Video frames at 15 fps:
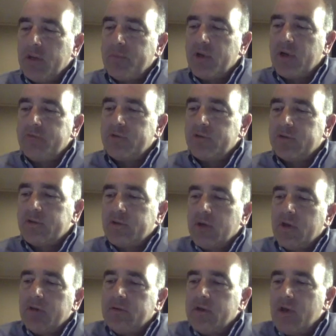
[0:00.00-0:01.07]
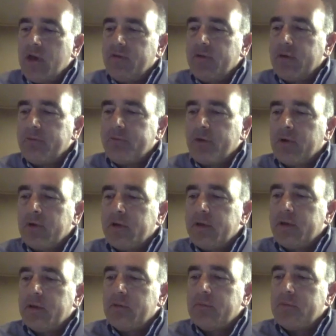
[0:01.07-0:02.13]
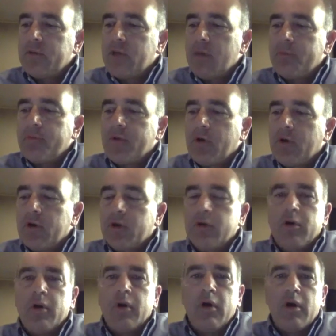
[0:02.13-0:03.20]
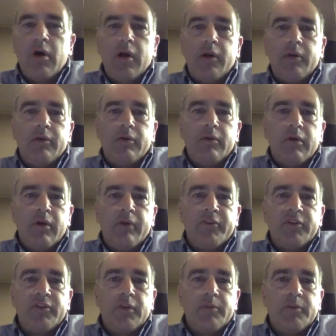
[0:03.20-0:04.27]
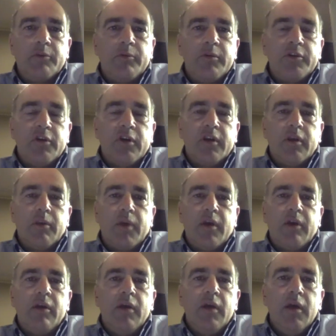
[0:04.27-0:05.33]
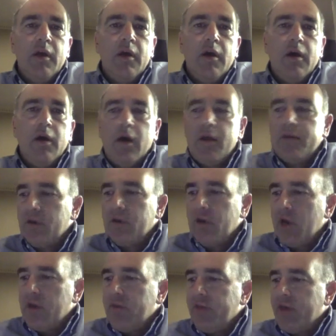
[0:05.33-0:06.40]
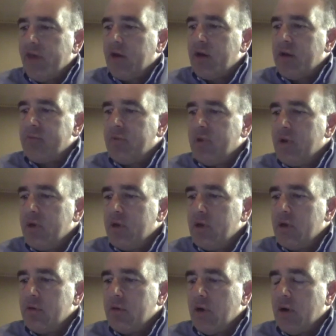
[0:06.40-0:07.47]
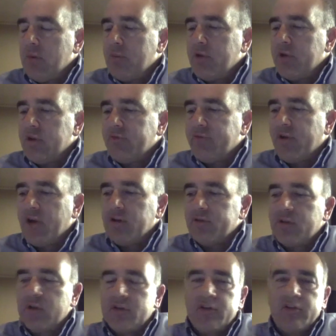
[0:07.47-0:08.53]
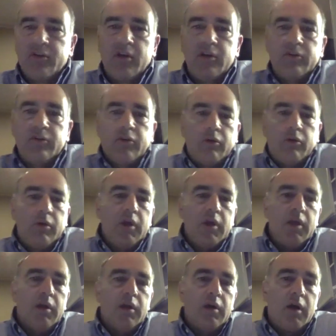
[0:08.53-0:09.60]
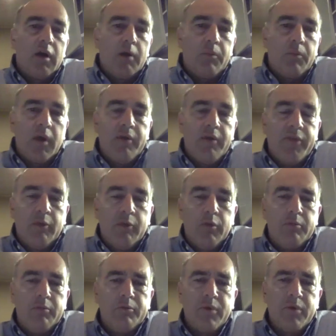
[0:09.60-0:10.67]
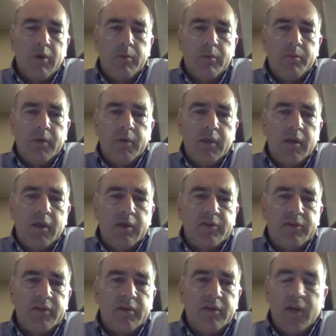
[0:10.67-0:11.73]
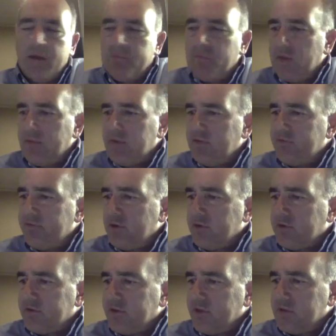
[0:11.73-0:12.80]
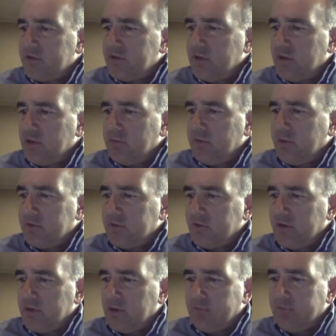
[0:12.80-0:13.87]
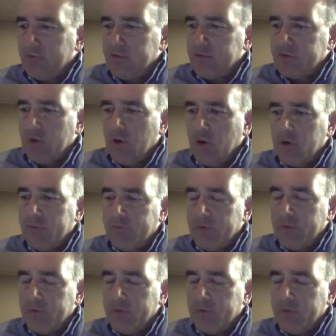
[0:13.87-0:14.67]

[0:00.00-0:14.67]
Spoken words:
but I've just have a fairly in-depth article on the subject we were talking about tonight that I'm putting the final touches on. So I think we will probably send it out maybe to folks that signed up for this call. If